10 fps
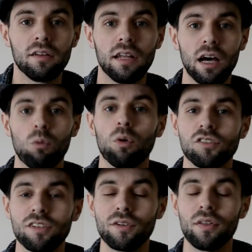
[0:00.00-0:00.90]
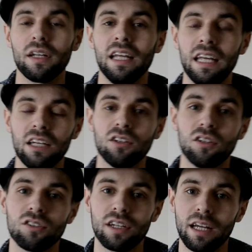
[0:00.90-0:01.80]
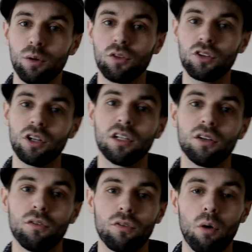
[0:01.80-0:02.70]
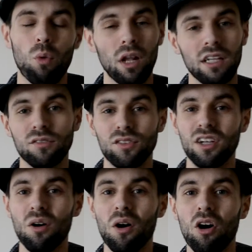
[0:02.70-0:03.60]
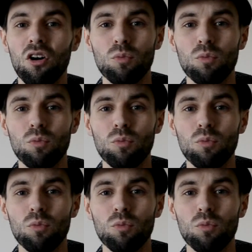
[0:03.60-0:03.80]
Now, once everything healed and I was good enough and well enough to go home,